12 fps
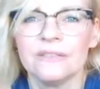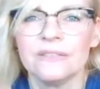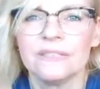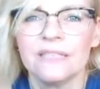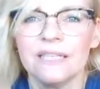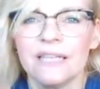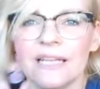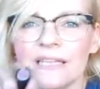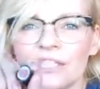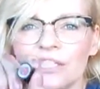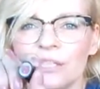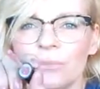See it there, the
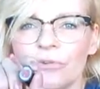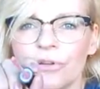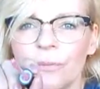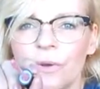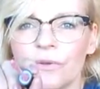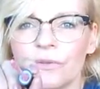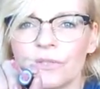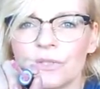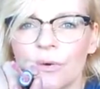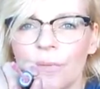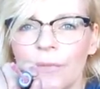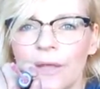shimmery one at the
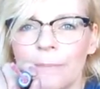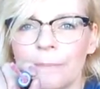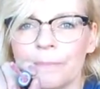top there.